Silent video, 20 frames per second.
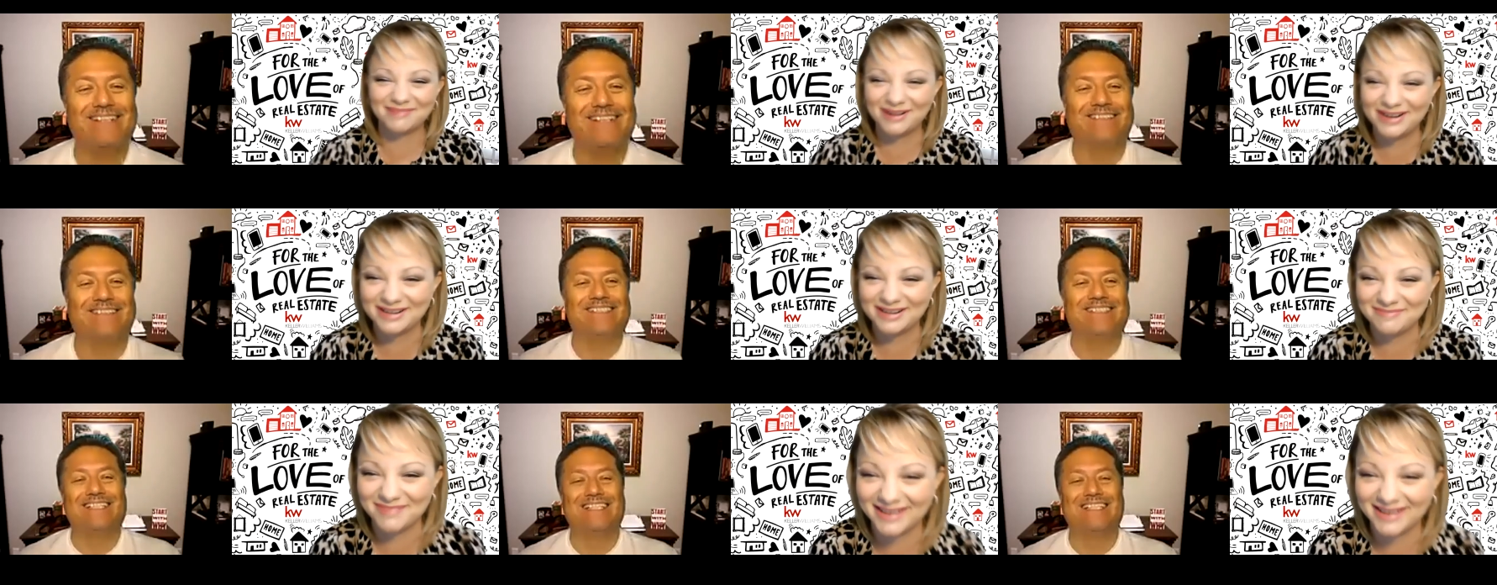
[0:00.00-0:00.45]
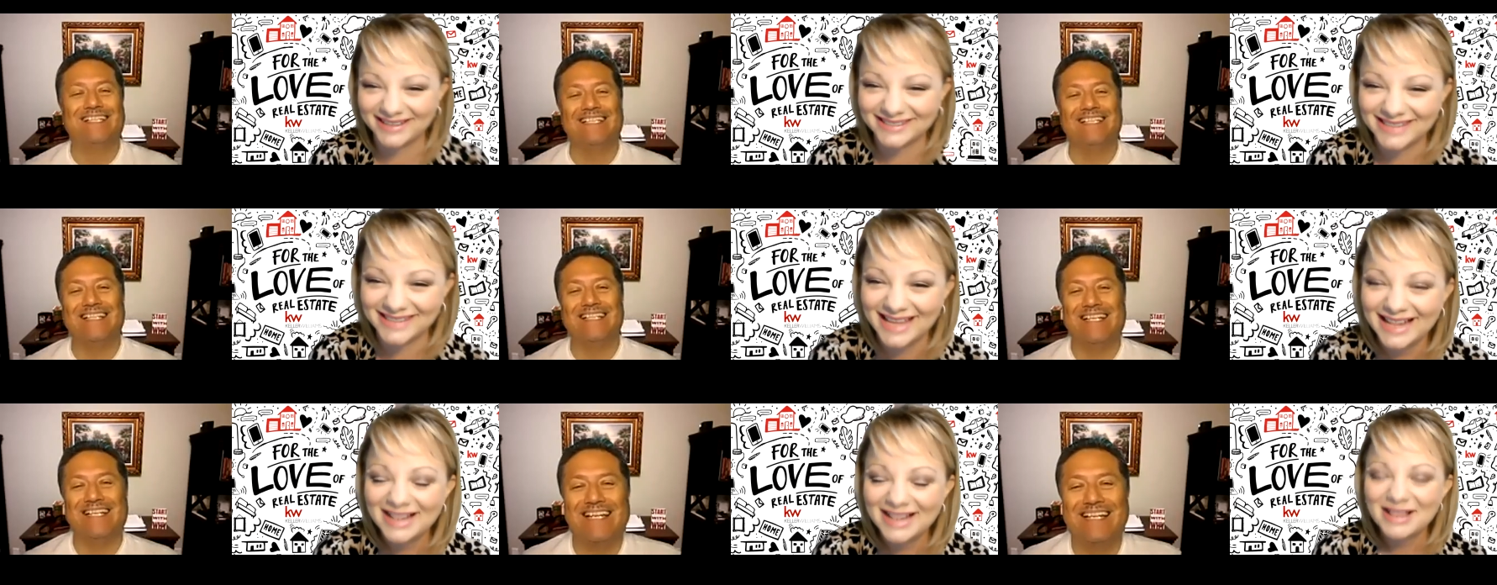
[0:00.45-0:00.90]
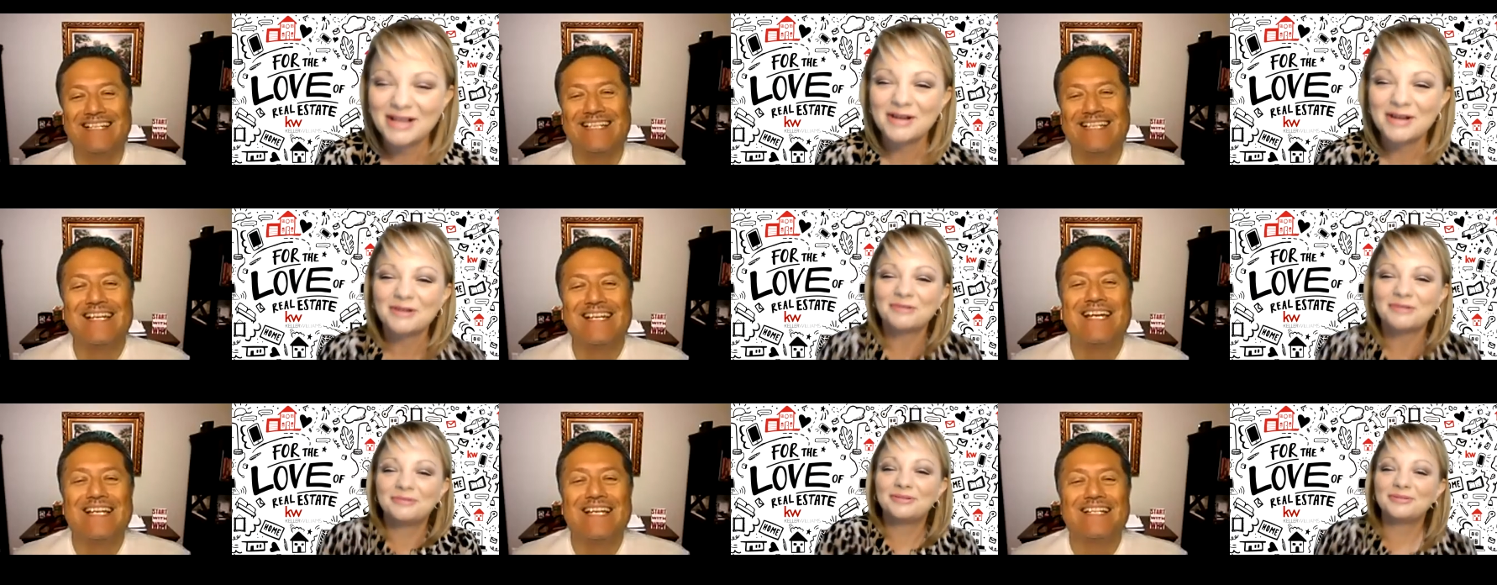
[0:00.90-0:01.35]
Speaker 1: no ring,
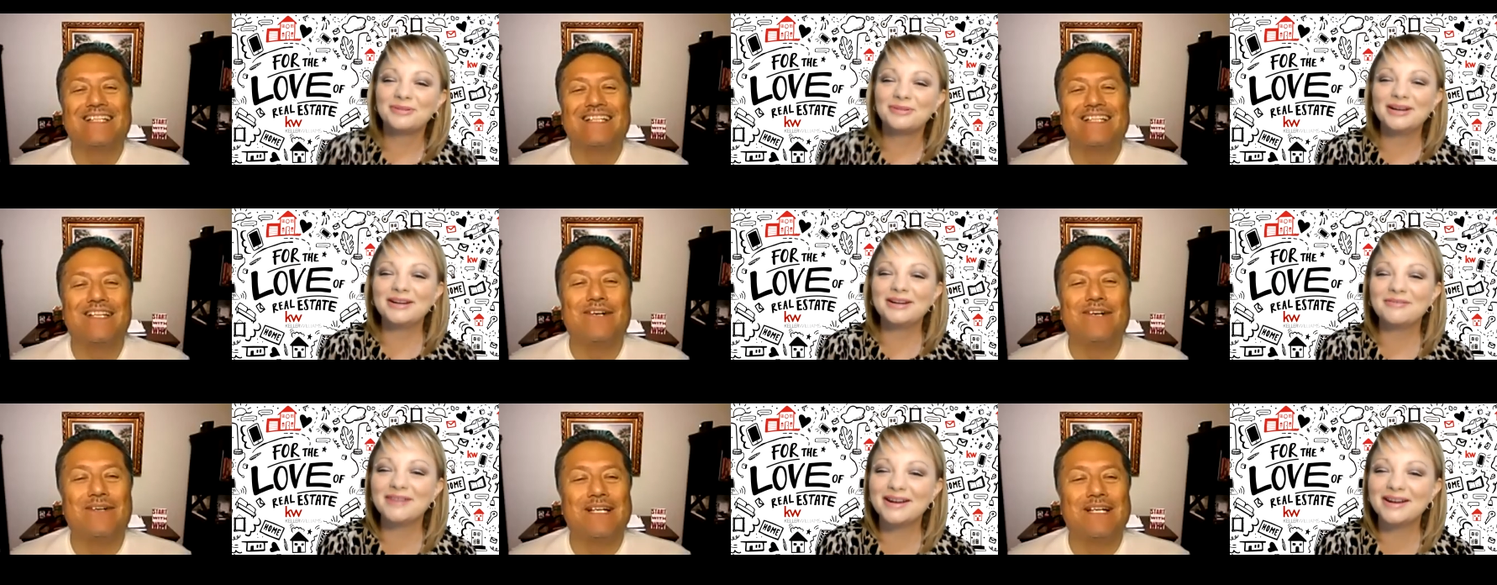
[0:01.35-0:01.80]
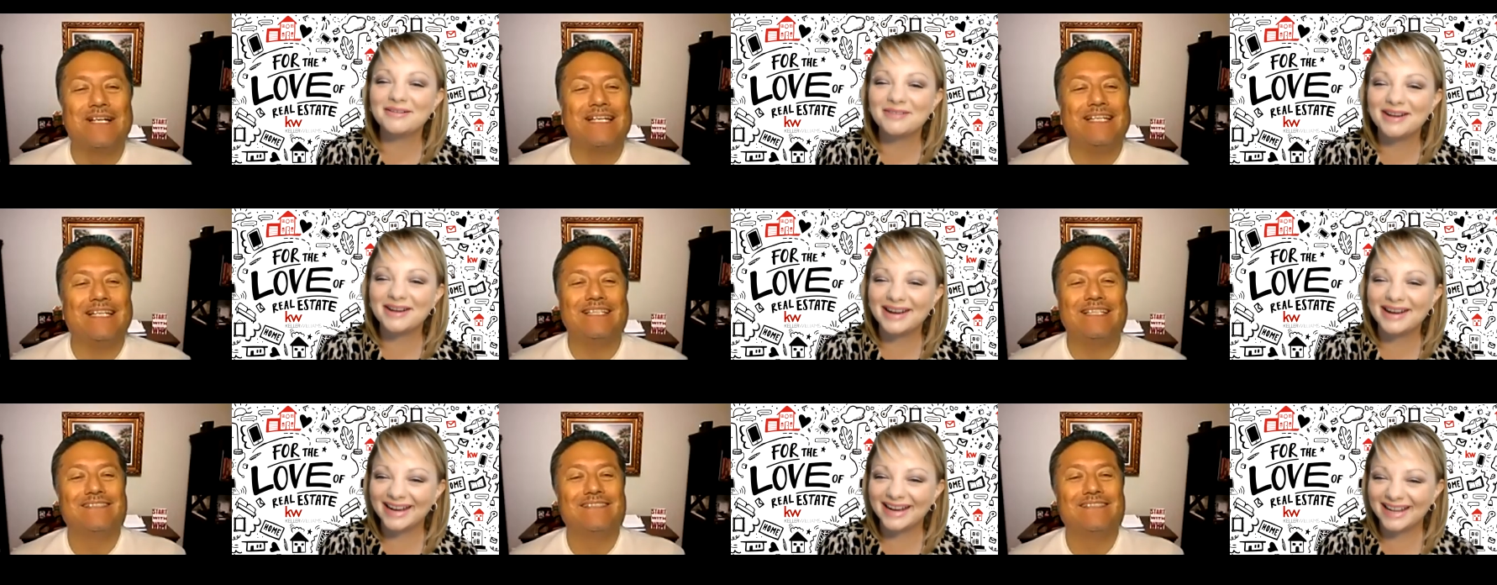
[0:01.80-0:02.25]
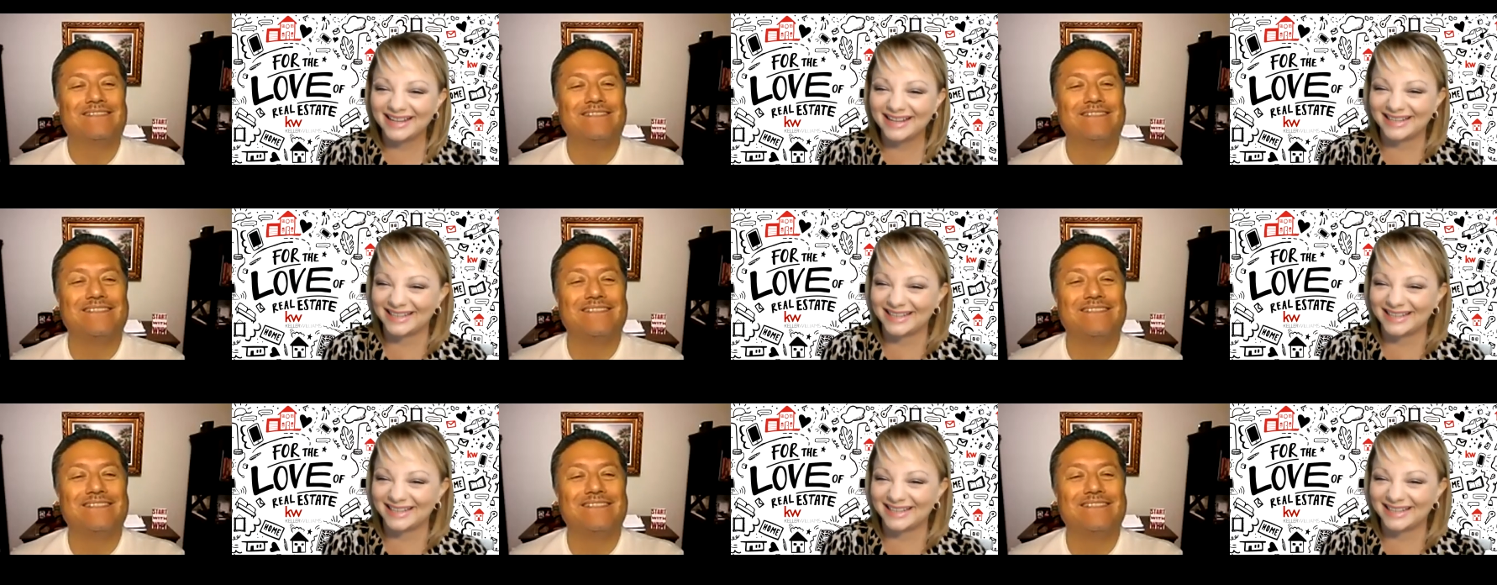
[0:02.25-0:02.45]
hey. Ring.